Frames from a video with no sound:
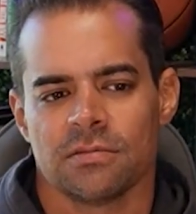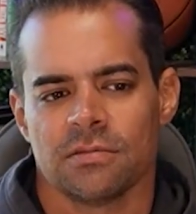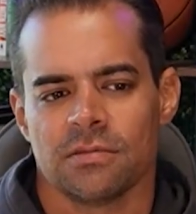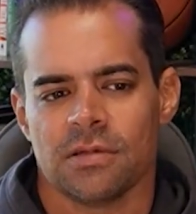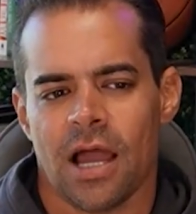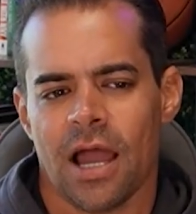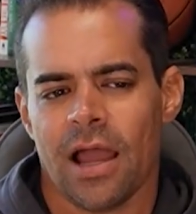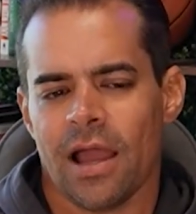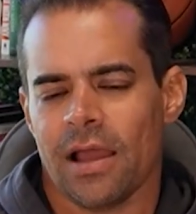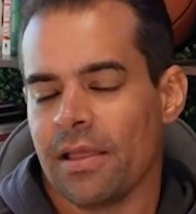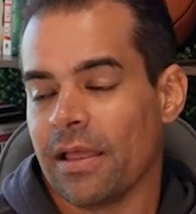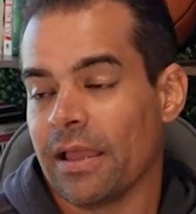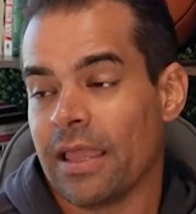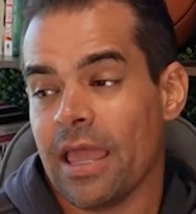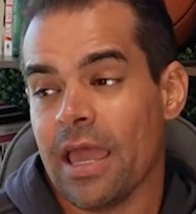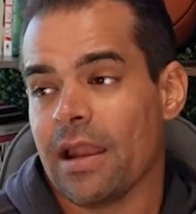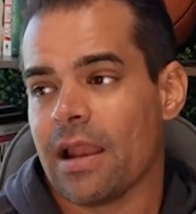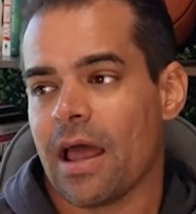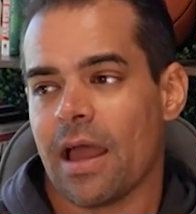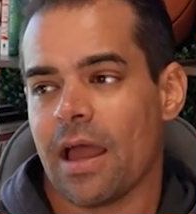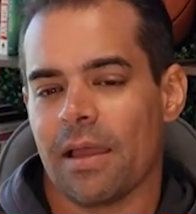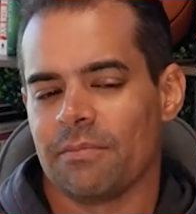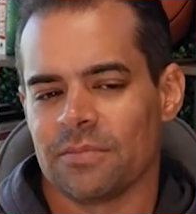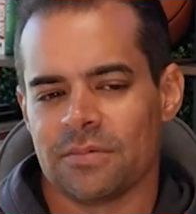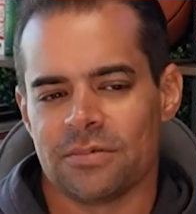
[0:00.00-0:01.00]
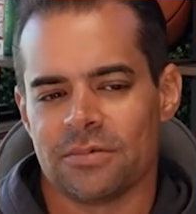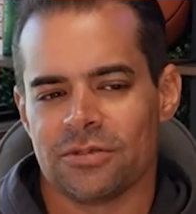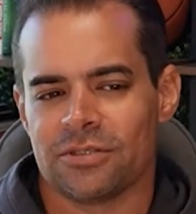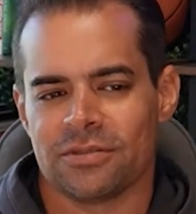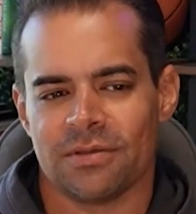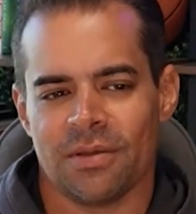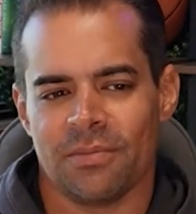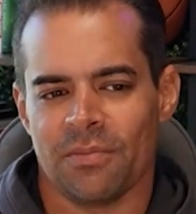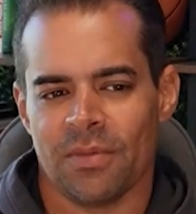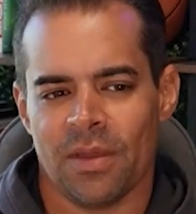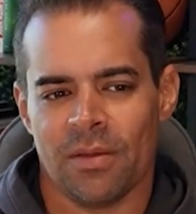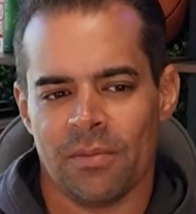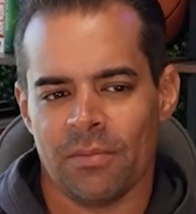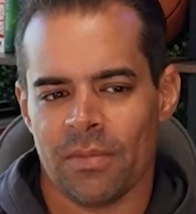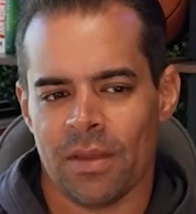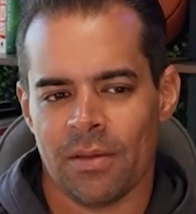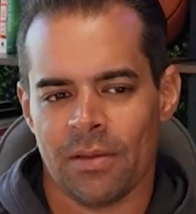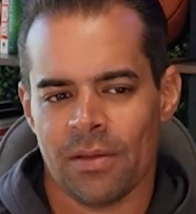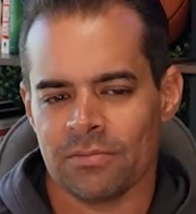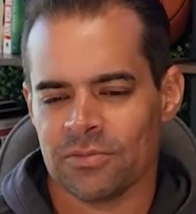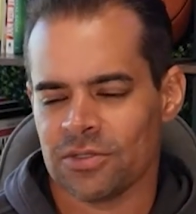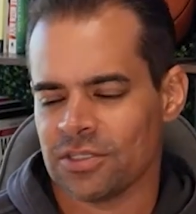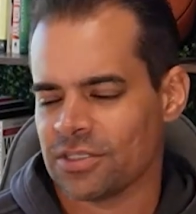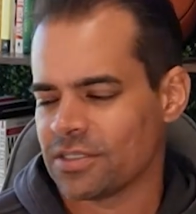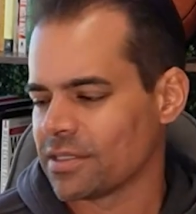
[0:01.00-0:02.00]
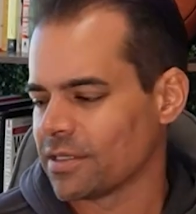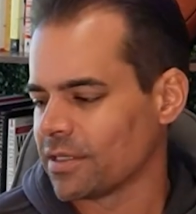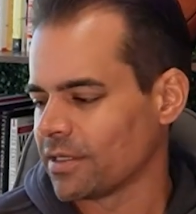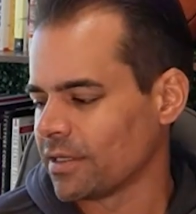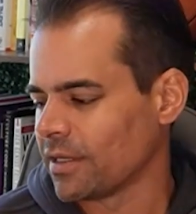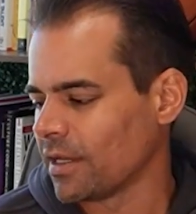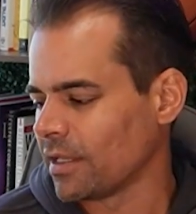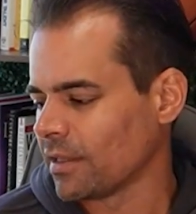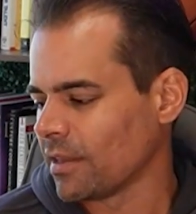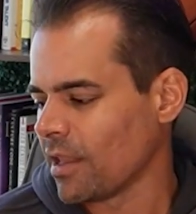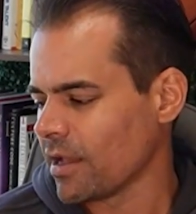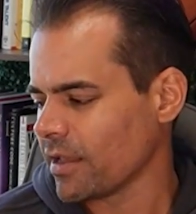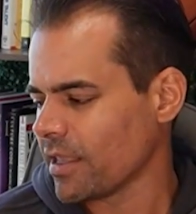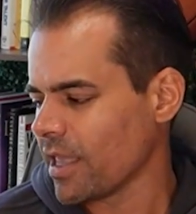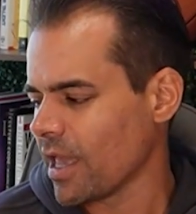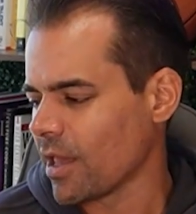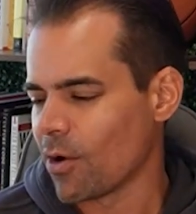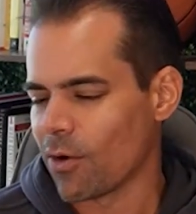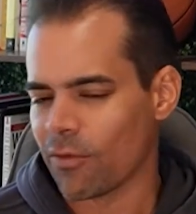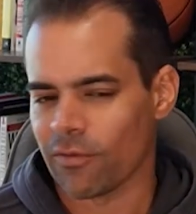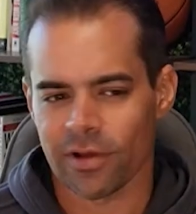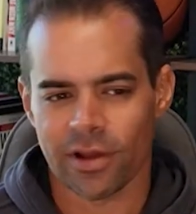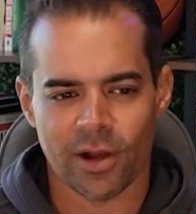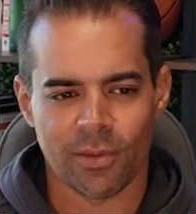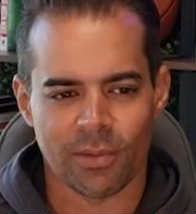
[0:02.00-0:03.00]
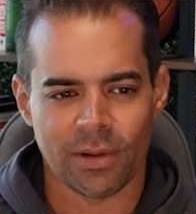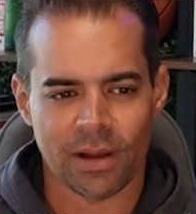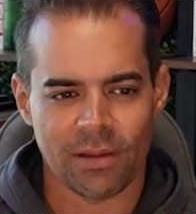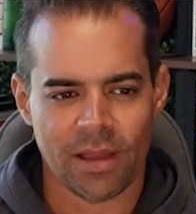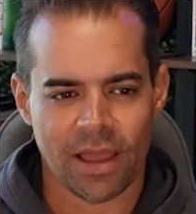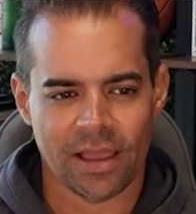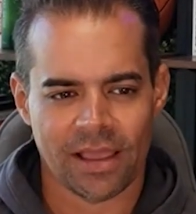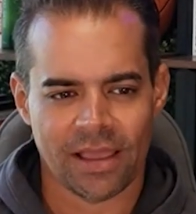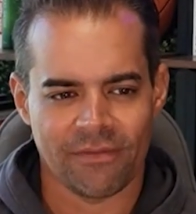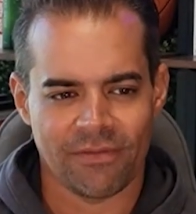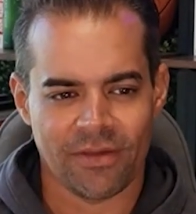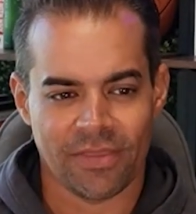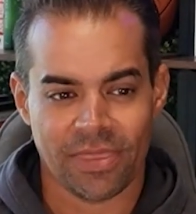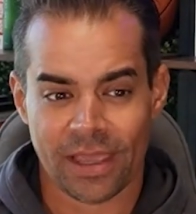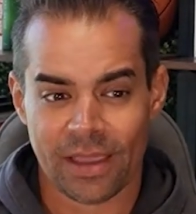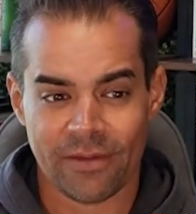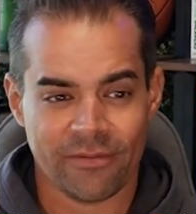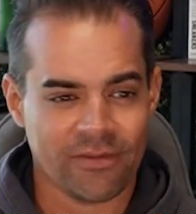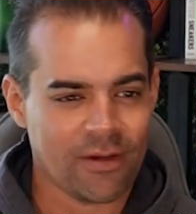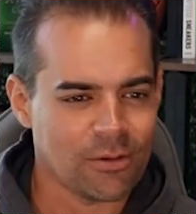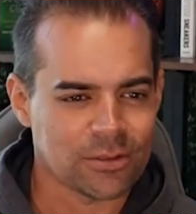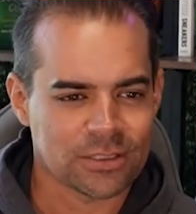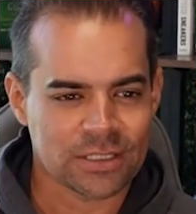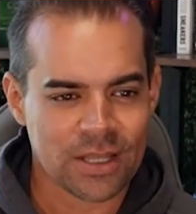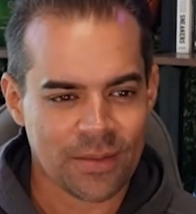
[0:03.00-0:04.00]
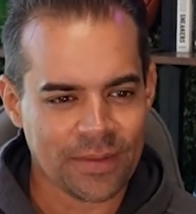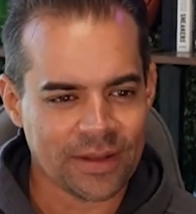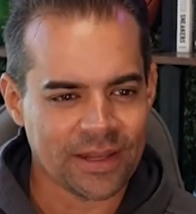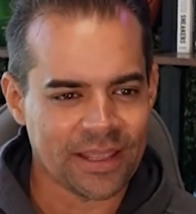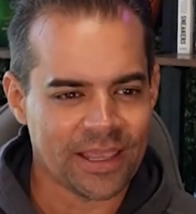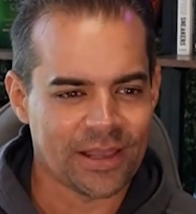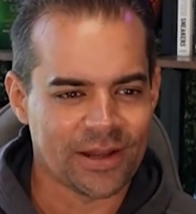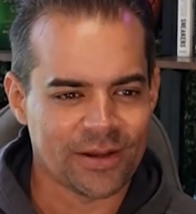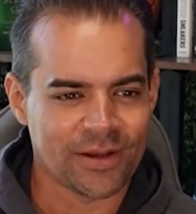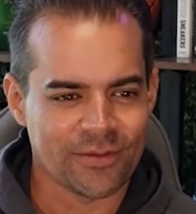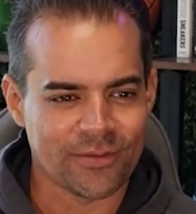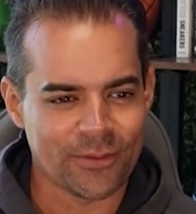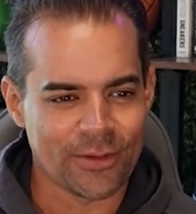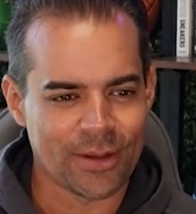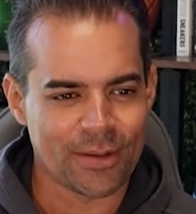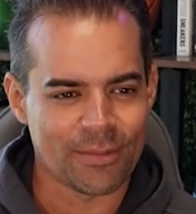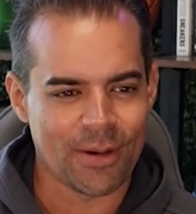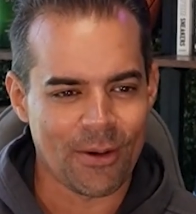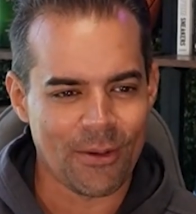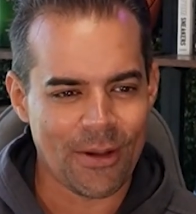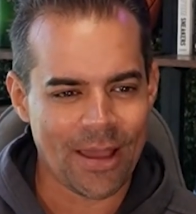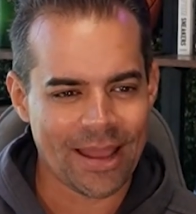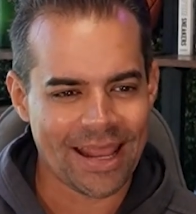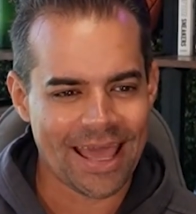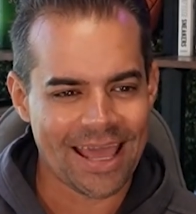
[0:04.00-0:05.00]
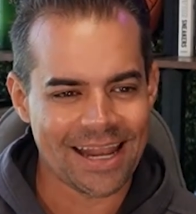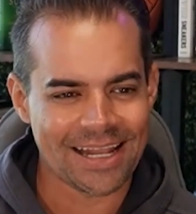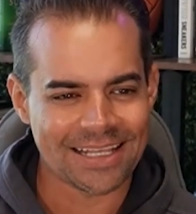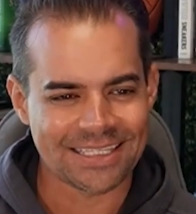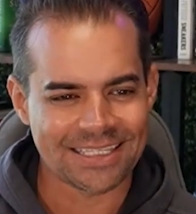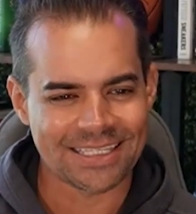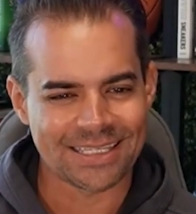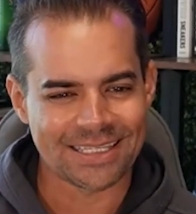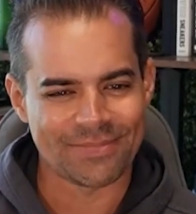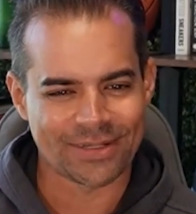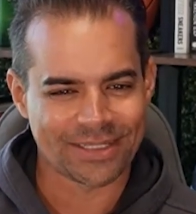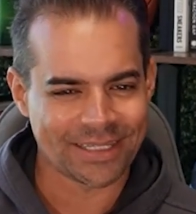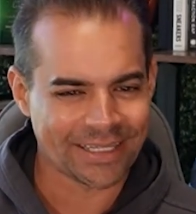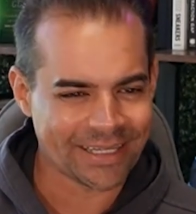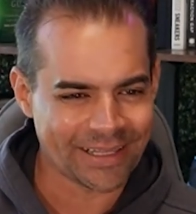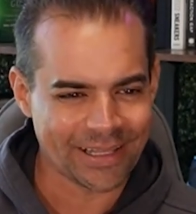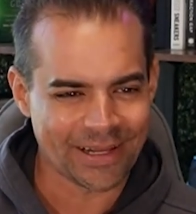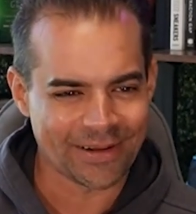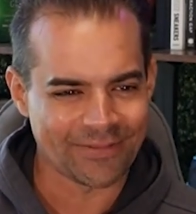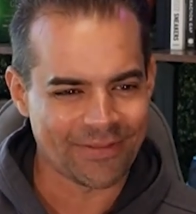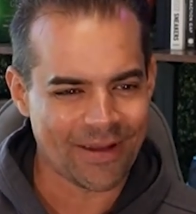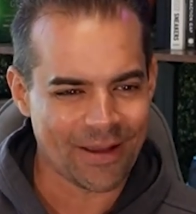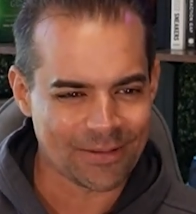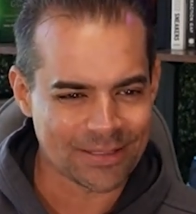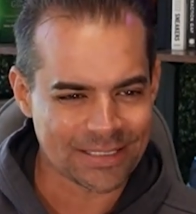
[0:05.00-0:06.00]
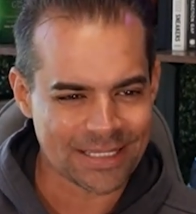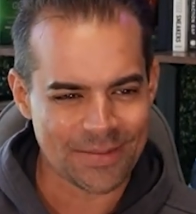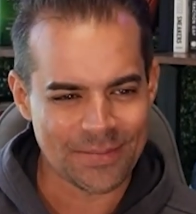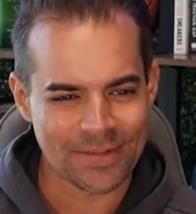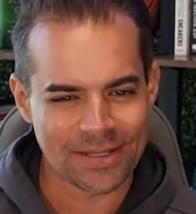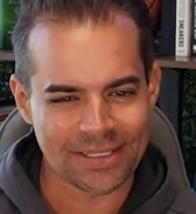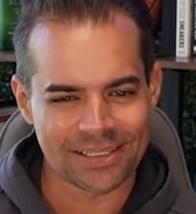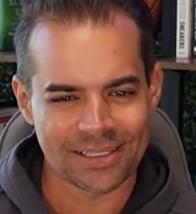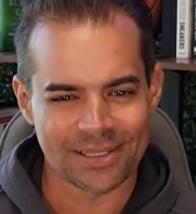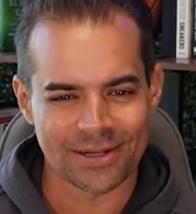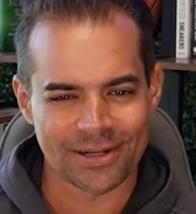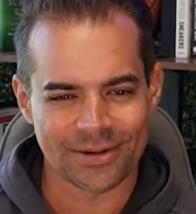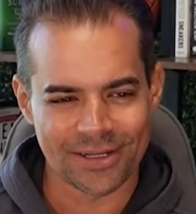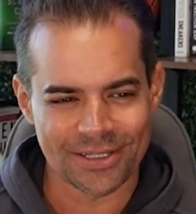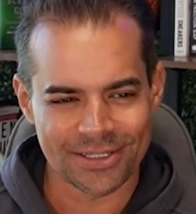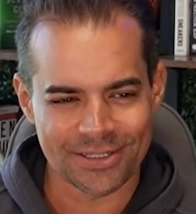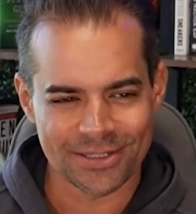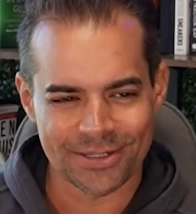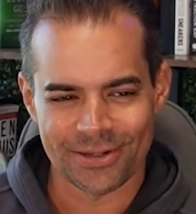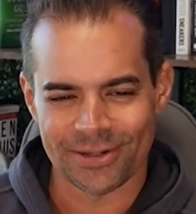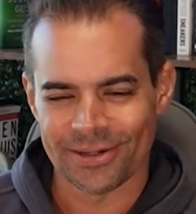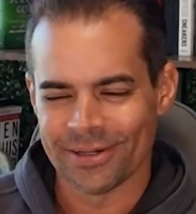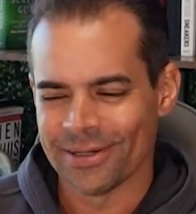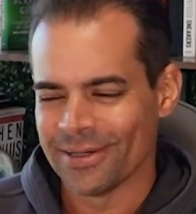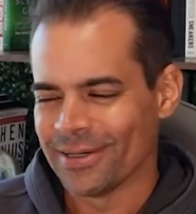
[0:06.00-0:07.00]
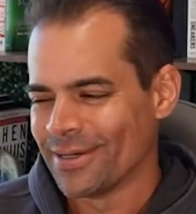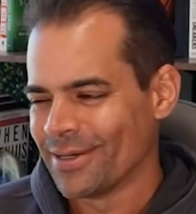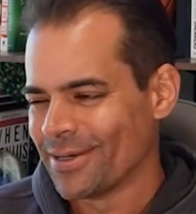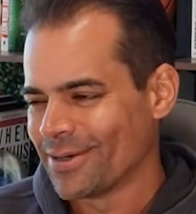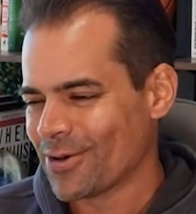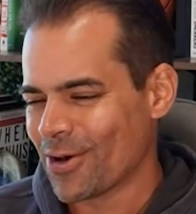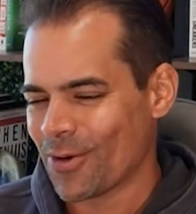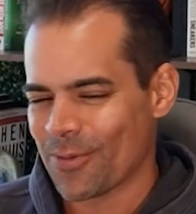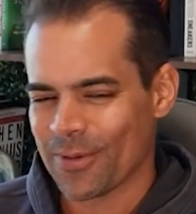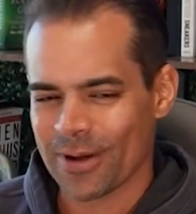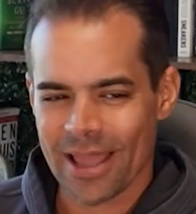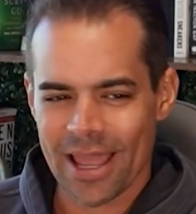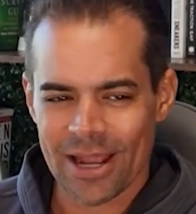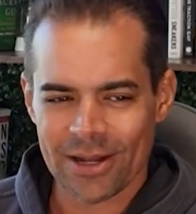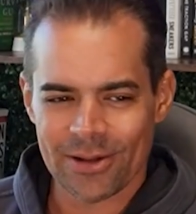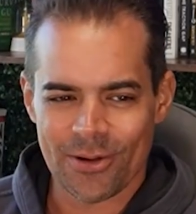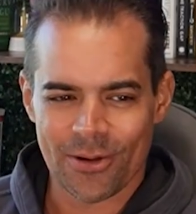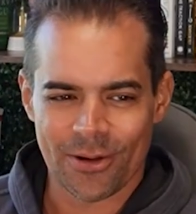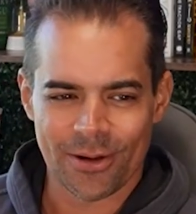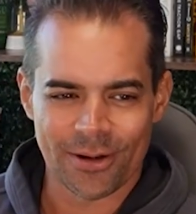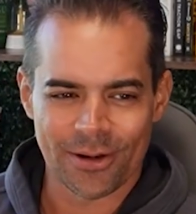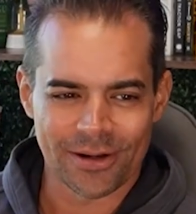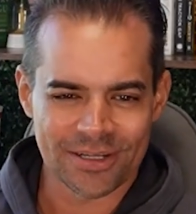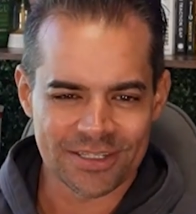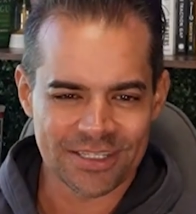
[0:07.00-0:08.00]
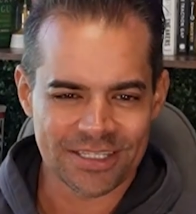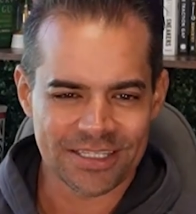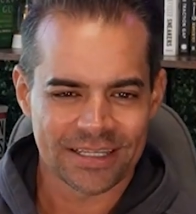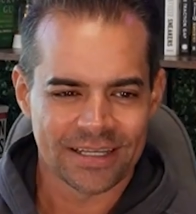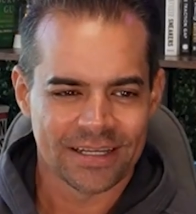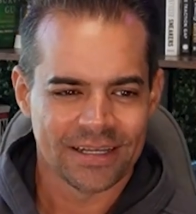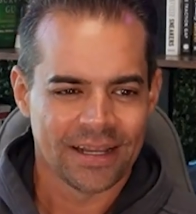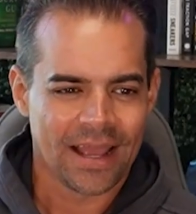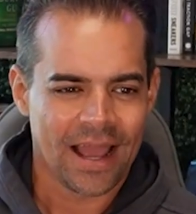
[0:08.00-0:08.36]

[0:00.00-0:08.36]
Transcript: I'm just a lunkhead over here, but I think if I was coming to interview at Moët Hennessy, particularly if I was coming to the regional corporate headquarters,